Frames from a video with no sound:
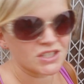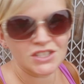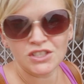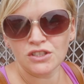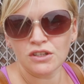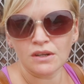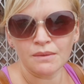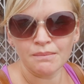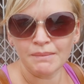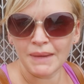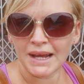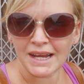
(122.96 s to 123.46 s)

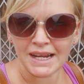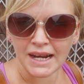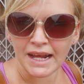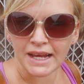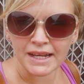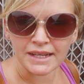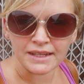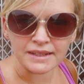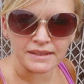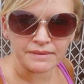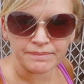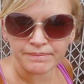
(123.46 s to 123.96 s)
traditional
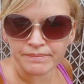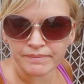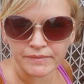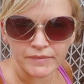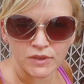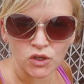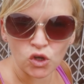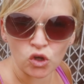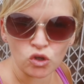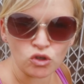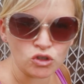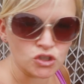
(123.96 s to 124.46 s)
Malay
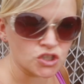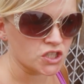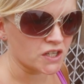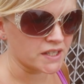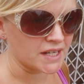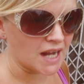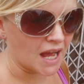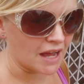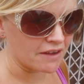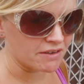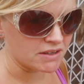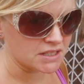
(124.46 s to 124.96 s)
culture
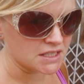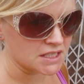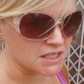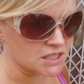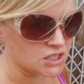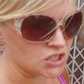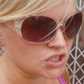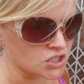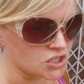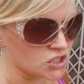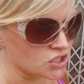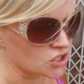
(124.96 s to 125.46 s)
and
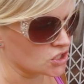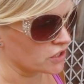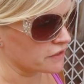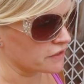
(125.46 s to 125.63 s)
heritage and